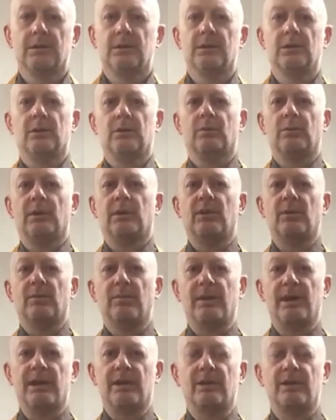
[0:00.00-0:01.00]
So, welcome
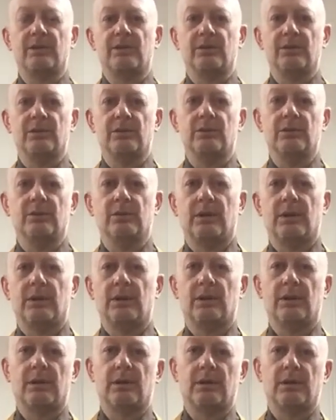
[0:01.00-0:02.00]
back to
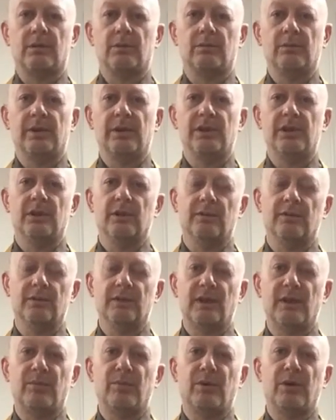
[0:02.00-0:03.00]
our reading of
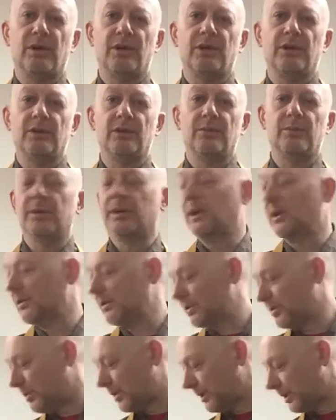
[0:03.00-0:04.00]
Zen Mind,
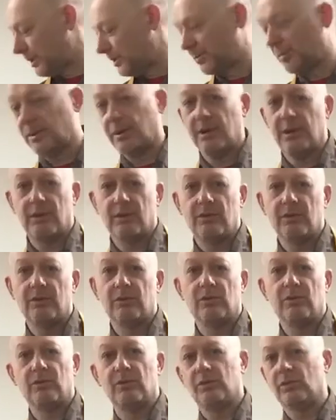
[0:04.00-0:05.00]
Beginner's Mind by
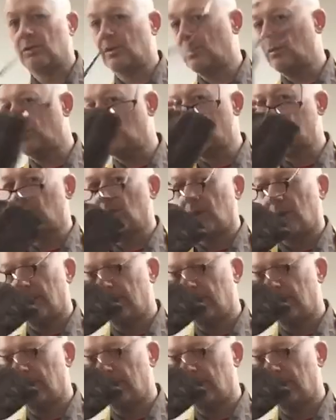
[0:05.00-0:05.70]
Suzuki Roshi.